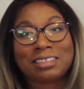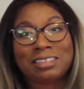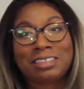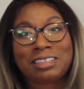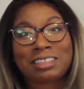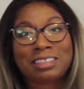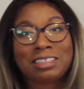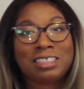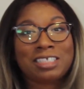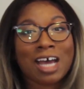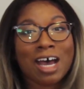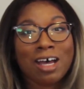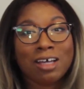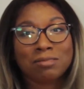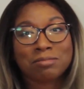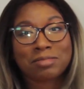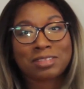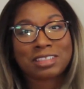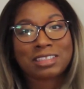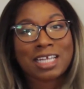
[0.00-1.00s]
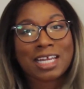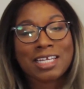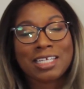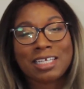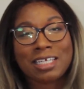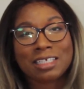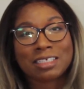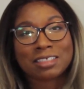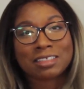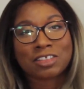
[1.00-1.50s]
stopped
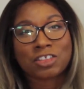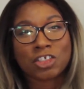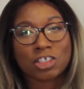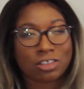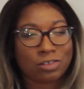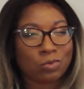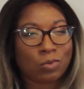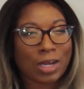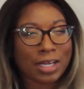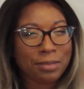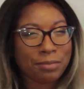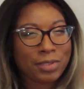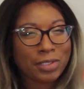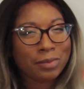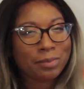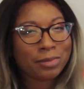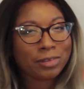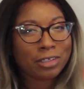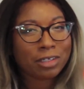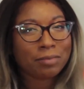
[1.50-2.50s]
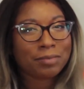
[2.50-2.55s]
saying just white people